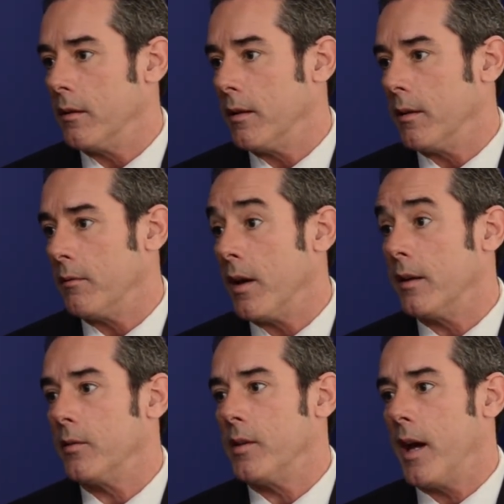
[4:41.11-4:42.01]
the
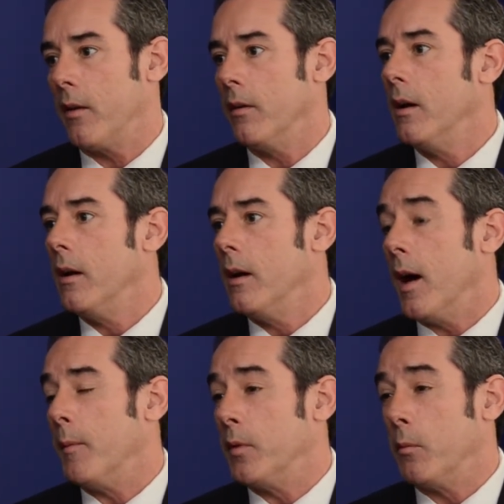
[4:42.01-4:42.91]
fund is now
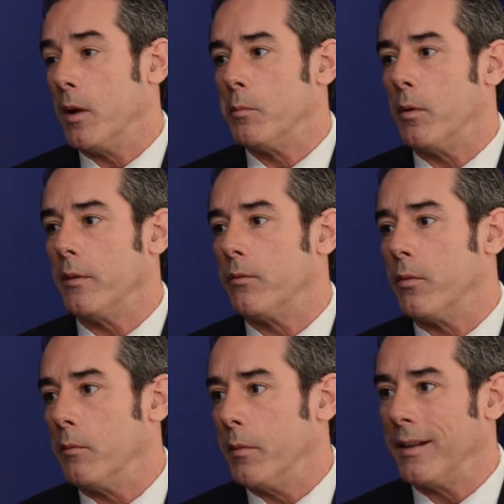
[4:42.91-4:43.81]
up to
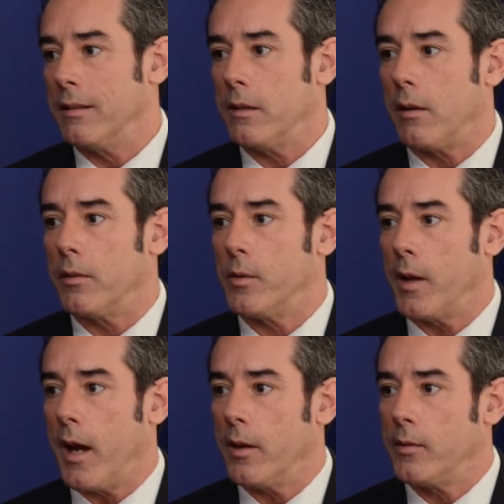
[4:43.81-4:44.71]
$1.4 million in
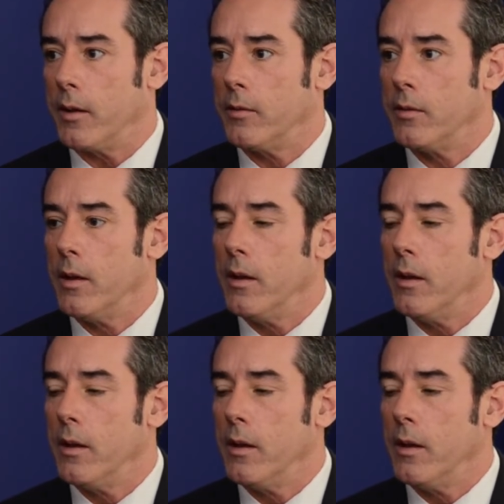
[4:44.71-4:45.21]
assets,